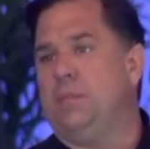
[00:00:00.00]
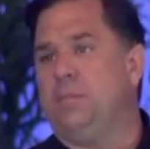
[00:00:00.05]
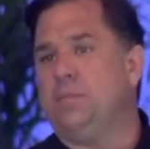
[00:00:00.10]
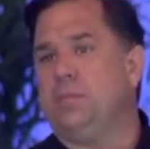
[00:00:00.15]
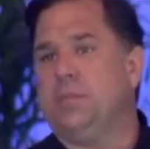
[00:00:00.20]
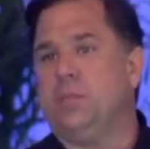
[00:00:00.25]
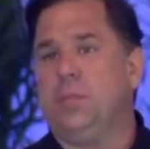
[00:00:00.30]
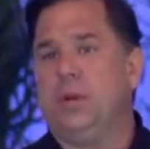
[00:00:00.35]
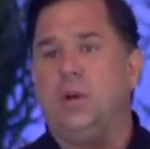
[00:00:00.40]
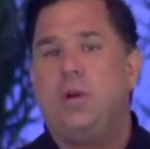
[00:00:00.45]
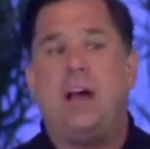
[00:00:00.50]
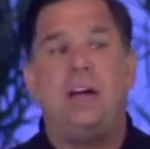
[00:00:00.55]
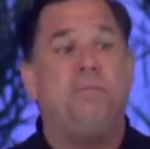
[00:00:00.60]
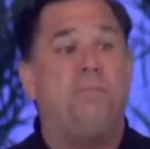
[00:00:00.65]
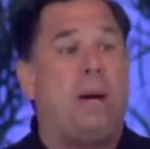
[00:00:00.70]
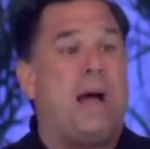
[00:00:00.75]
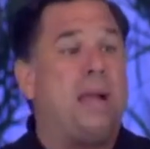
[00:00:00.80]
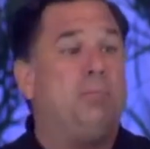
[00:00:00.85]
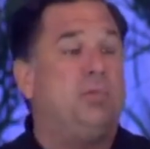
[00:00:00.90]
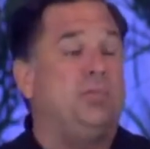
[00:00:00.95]
We don't have
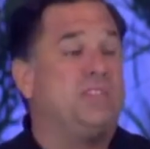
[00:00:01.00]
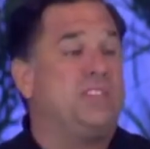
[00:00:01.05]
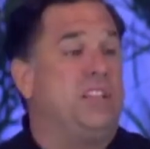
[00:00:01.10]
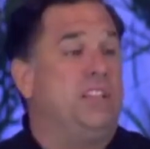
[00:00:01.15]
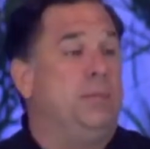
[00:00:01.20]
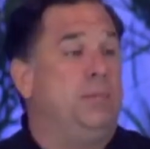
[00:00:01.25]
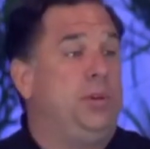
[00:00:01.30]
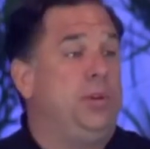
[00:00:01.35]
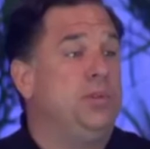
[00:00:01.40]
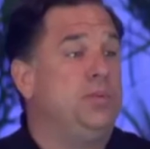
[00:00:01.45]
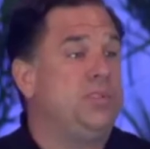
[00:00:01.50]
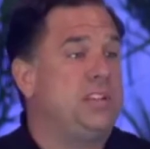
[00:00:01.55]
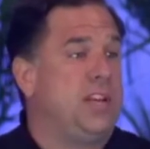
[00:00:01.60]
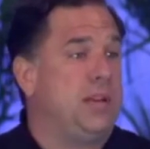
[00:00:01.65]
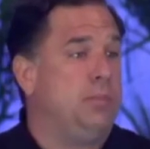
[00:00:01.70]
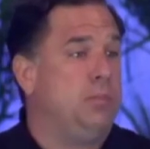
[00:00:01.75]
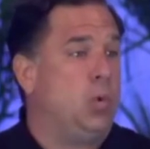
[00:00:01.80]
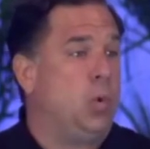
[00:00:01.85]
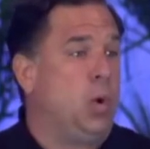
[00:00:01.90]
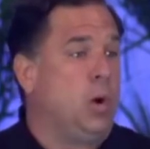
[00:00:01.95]
Bibles in the pews
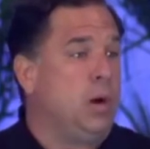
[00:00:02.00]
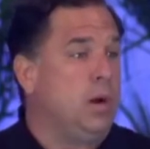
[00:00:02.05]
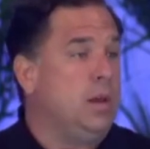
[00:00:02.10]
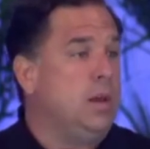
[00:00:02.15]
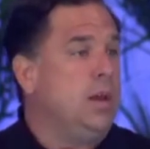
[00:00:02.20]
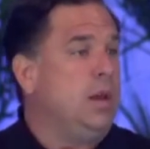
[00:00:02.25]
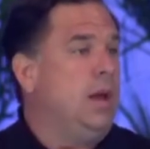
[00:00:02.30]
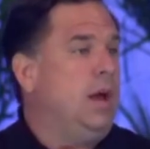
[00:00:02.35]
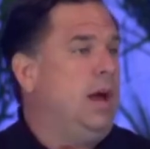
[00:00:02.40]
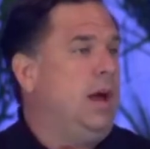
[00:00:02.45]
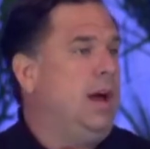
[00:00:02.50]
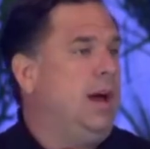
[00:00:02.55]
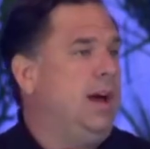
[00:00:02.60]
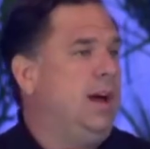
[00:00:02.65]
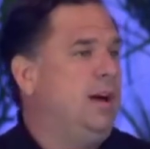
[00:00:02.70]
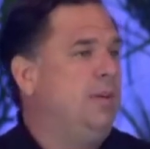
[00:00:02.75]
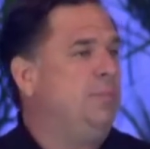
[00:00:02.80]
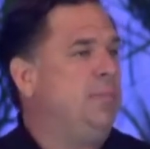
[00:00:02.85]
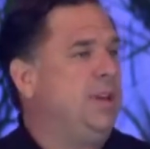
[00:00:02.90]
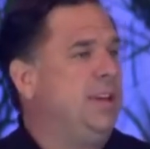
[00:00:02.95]
anymore
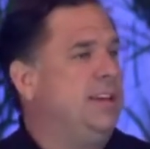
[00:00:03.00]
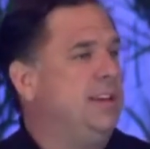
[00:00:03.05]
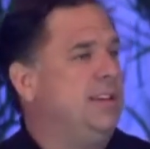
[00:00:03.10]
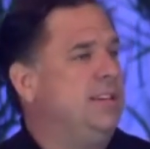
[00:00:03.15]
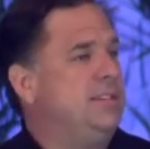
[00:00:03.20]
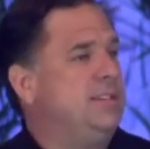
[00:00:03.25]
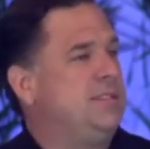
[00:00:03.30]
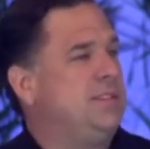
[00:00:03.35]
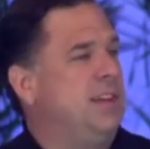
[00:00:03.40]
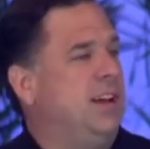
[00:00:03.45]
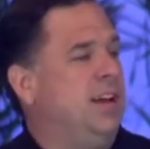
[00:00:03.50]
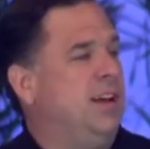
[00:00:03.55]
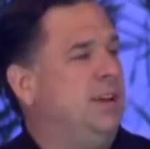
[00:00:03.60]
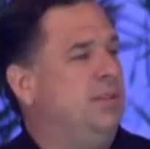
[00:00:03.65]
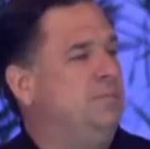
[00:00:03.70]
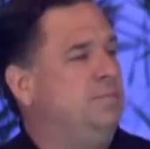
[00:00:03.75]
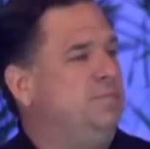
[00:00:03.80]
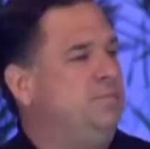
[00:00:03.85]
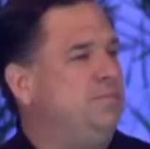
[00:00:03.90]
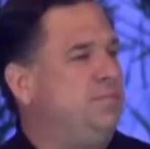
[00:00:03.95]
because,
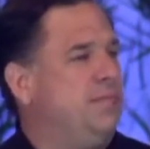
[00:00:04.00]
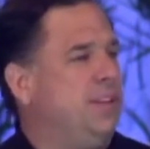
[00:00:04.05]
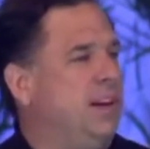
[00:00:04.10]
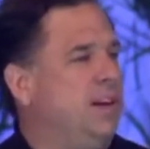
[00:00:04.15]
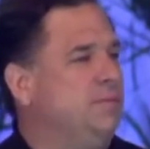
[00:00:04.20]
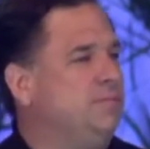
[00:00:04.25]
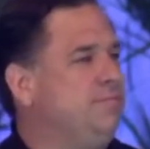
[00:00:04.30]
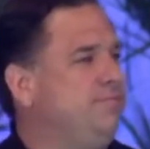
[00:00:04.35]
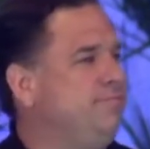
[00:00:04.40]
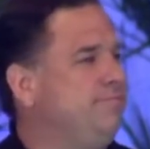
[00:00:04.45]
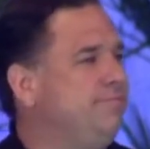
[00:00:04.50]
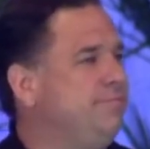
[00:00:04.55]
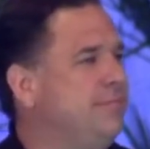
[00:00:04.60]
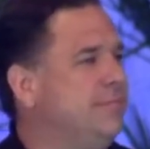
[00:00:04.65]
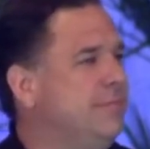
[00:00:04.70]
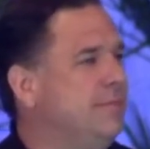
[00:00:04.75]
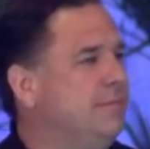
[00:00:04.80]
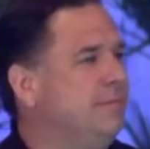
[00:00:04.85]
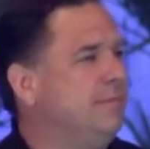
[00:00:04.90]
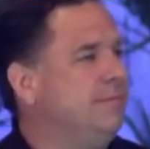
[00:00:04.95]
you know,
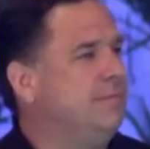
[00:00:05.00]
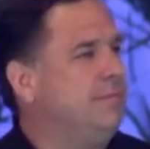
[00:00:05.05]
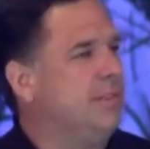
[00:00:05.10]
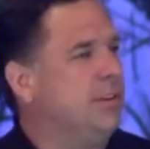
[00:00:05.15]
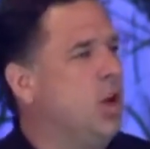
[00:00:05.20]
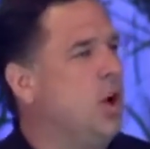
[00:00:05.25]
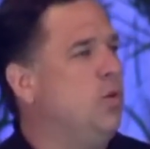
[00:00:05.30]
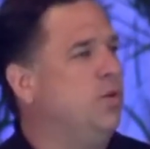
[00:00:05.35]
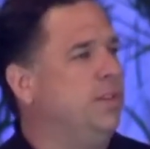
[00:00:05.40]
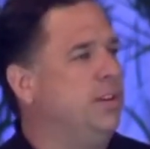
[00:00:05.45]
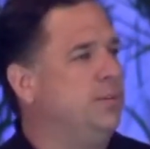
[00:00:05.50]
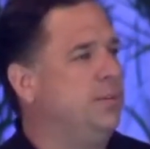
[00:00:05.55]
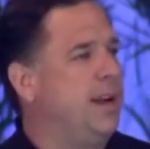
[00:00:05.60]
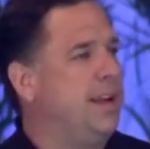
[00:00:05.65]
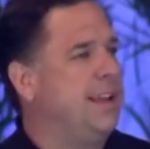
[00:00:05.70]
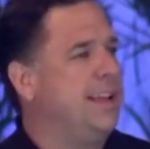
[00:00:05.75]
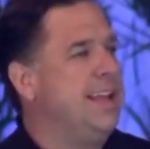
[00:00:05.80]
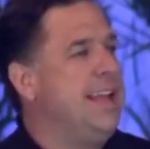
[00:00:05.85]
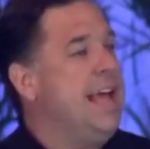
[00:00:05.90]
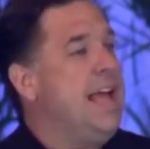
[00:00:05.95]
COVID, right?
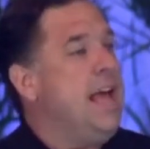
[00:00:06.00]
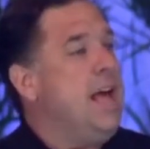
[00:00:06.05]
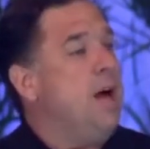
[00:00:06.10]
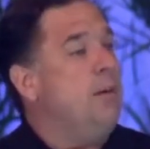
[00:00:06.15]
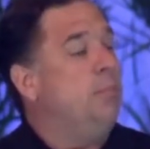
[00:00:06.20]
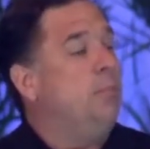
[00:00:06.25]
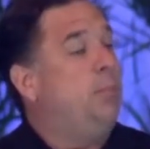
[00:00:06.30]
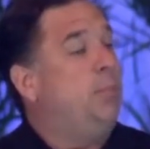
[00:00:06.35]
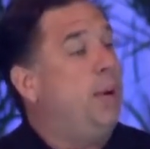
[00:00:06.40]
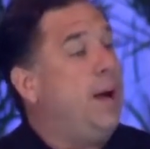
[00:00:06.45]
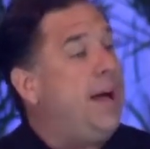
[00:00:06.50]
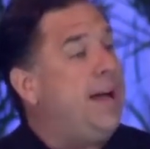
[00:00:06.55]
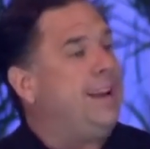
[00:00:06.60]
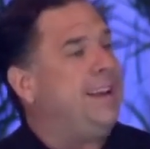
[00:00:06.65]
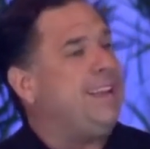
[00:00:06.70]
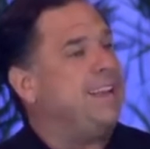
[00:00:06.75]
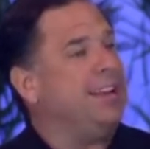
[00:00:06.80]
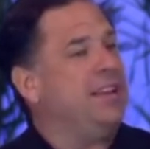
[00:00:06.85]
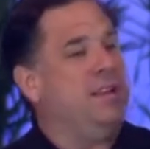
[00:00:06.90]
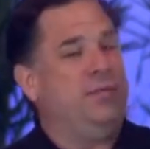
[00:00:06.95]
But
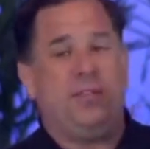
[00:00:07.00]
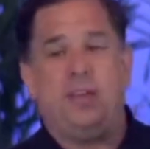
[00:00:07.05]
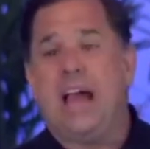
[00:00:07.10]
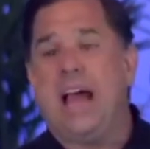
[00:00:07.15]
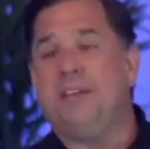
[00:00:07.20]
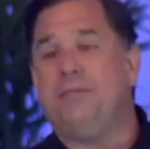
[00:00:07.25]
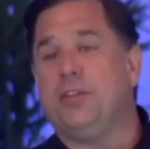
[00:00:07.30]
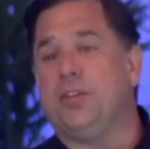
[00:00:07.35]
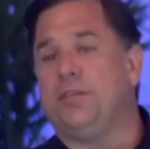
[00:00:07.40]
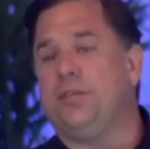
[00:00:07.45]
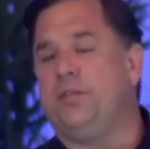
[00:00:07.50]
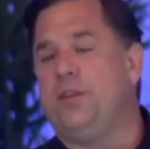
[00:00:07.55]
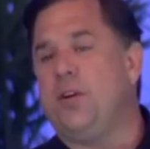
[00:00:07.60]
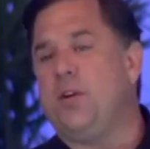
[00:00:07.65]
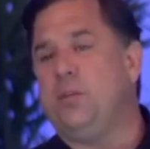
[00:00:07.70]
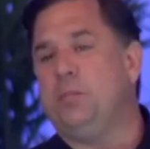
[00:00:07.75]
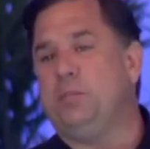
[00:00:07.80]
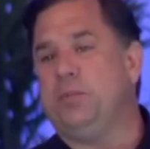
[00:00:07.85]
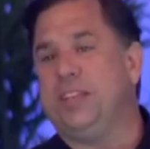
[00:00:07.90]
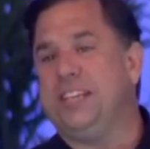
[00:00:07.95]
if you have your
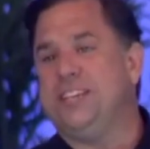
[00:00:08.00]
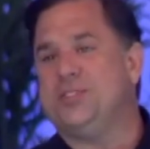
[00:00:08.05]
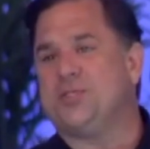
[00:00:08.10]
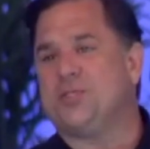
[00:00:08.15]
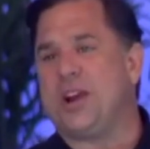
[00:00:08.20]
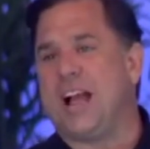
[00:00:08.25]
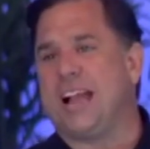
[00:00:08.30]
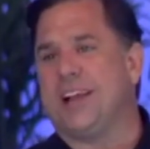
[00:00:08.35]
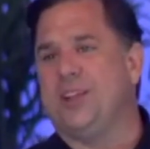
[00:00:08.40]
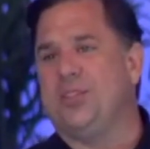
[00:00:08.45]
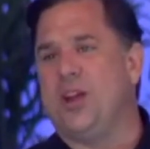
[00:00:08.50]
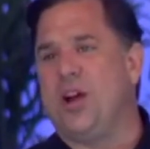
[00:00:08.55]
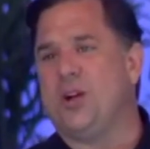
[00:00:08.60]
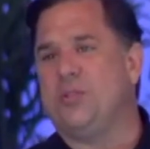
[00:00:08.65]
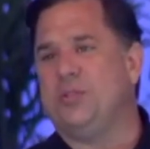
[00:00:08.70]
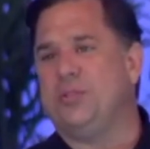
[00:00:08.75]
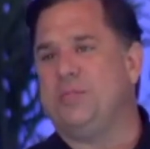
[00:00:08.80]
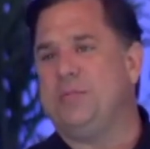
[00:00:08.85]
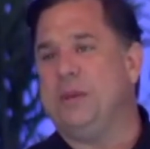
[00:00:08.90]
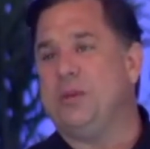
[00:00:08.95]
phone, please track along
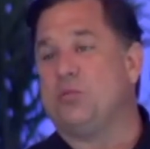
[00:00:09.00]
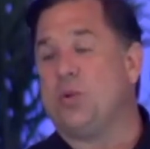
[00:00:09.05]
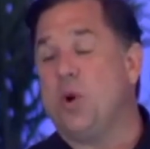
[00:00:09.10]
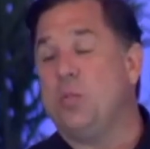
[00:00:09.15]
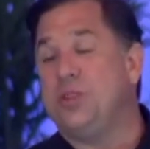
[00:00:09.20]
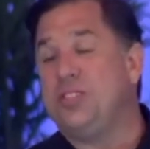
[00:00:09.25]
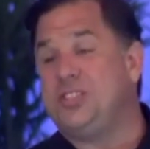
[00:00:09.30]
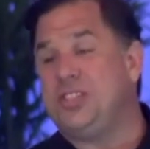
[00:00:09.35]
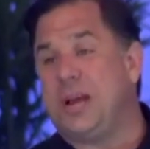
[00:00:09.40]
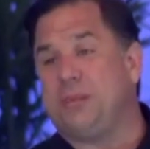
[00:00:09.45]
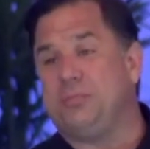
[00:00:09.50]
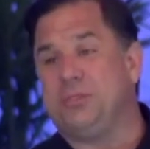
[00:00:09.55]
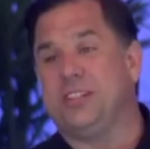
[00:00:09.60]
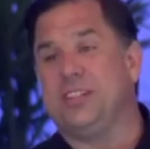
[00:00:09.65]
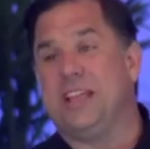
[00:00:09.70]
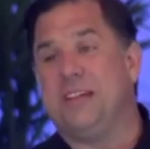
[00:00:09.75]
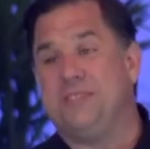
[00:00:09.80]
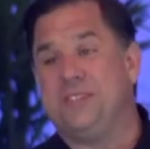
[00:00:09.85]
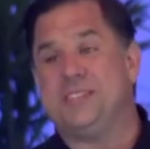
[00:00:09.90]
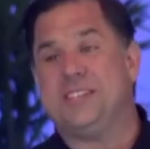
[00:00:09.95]
with me. Romans chapter
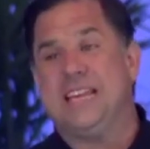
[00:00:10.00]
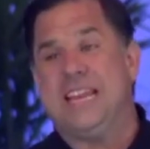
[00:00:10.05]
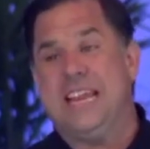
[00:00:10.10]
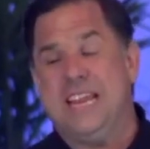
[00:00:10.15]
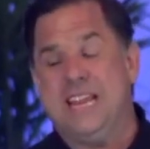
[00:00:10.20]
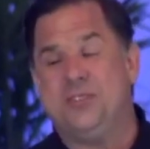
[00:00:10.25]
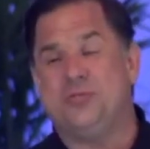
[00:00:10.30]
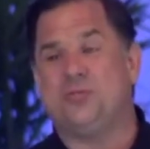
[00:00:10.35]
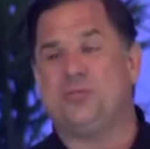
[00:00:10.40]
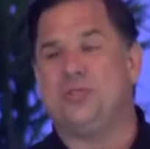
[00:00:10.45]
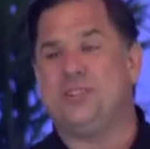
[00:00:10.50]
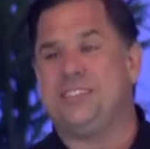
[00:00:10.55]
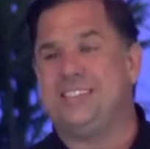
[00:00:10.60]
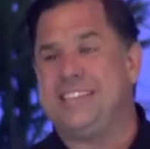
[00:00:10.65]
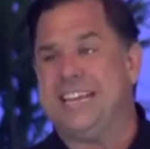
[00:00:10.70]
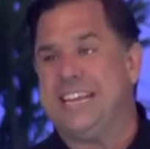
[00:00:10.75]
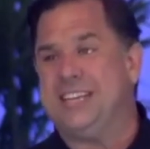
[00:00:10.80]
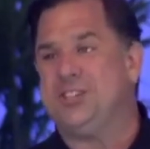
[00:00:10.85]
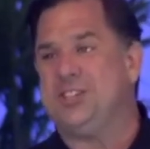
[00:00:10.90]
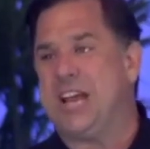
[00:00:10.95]
11 is an
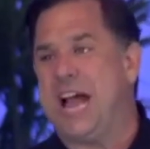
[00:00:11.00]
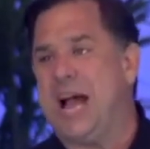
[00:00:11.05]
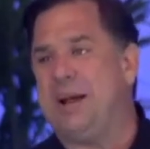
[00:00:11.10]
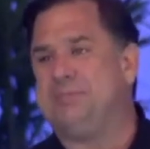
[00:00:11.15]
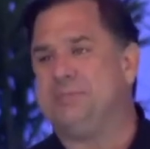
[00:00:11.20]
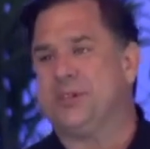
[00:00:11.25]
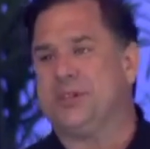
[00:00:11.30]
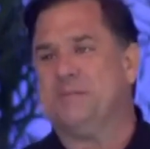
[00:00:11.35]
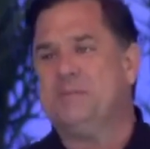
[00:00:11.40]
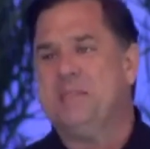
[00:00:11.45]
interesting chapter.